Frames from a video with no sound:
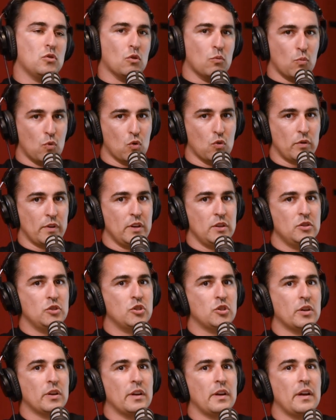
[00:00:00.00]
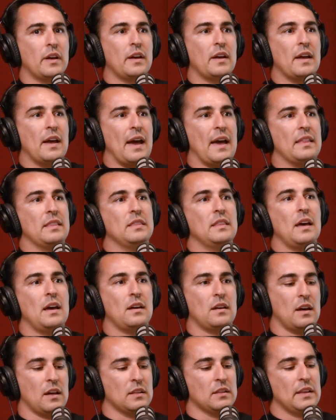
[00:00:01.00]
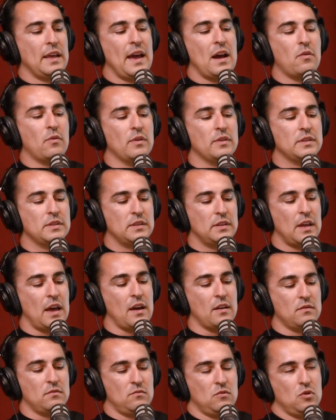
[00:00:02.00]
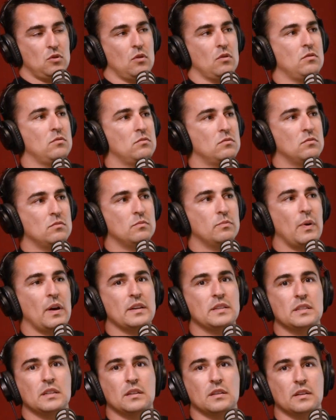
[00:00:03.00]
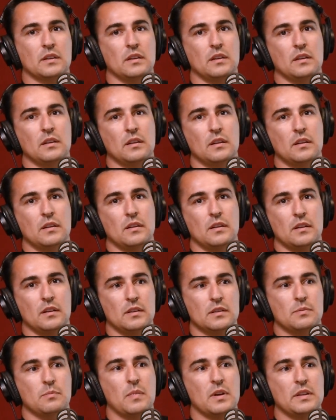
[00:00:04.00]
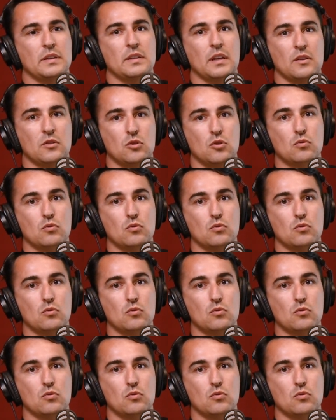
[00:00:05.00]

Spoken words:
your mortgage, and that allowance that, you know, basically is money that